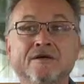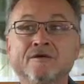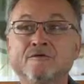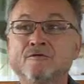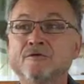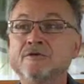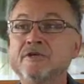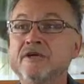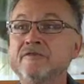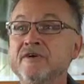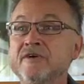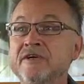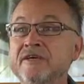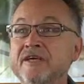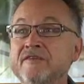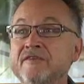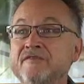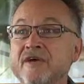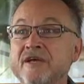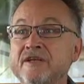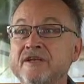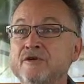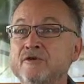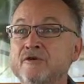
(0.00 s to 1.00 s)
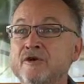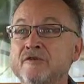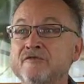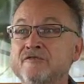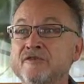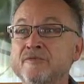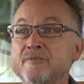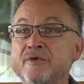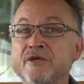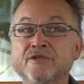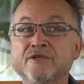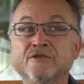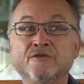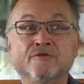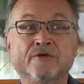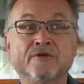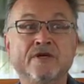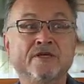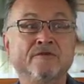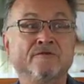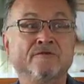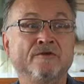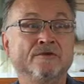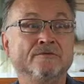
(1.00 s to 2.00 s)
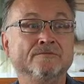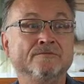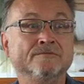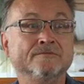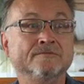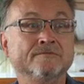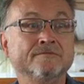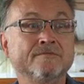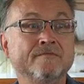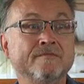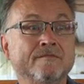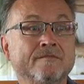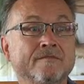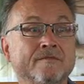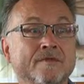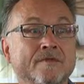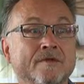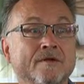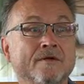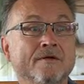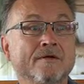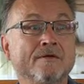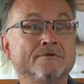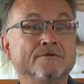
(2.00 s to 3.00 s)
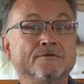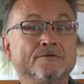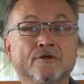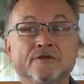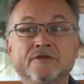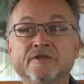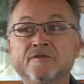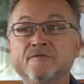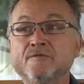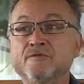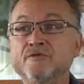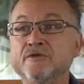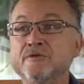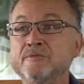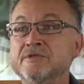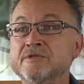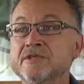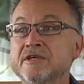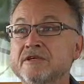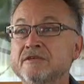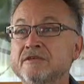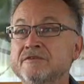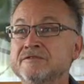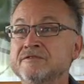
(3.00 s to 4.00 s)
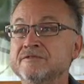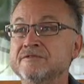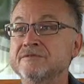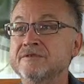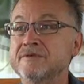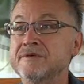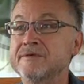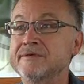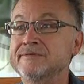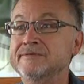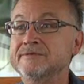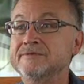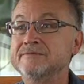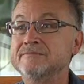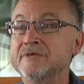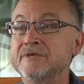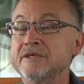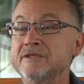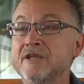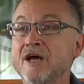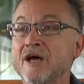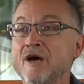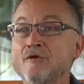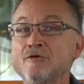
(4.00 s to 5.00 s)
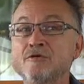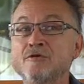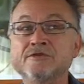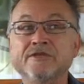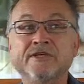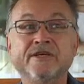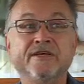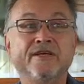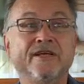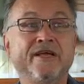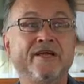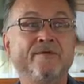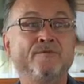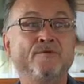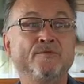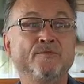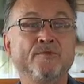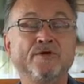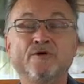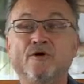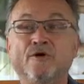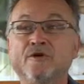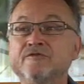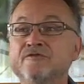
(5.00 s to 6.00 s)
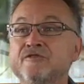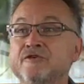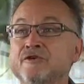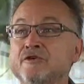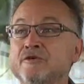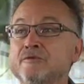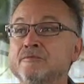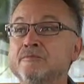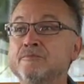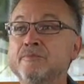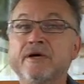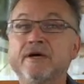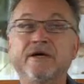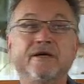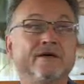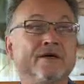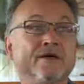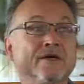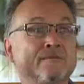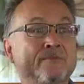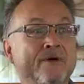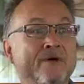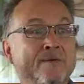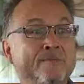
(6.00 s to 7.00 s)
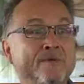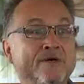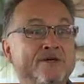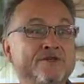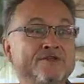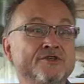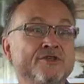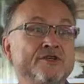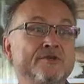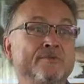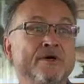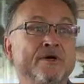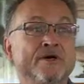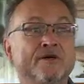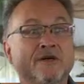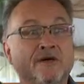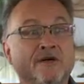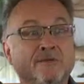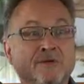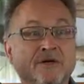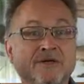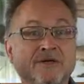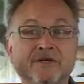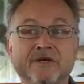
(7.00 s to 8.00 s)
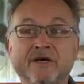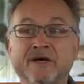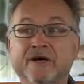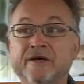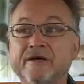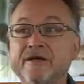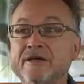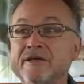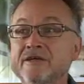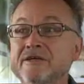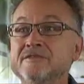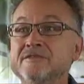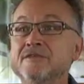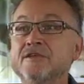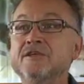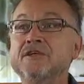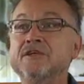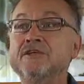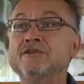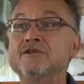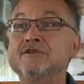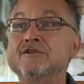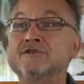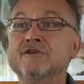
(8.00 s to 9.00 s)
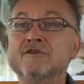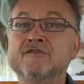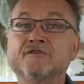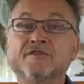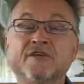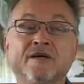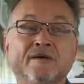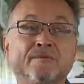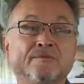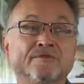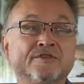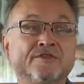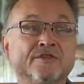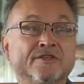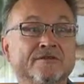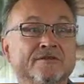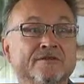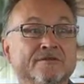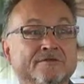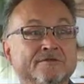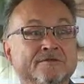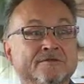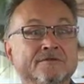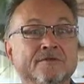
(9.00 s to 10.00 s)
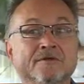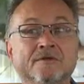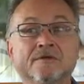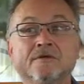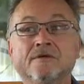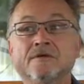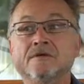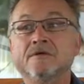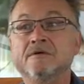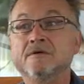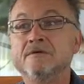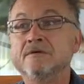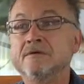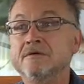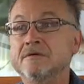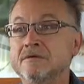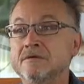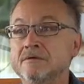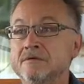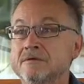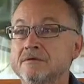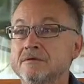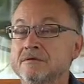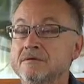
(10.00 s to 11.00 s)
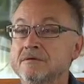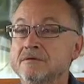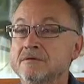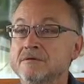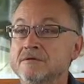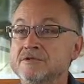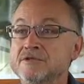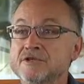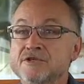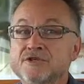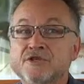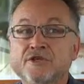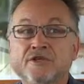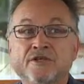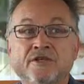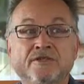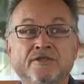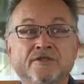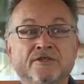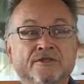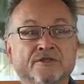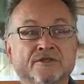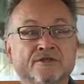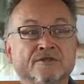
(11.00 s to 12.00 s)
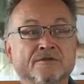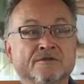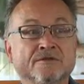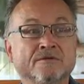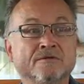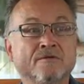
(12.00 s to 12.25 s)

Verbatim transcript: who never gave any confirmation to anyone not even to himself. But now they claim to be confirmed by Papaji, by Ramana, with a lineage of something. It's a shit lineage.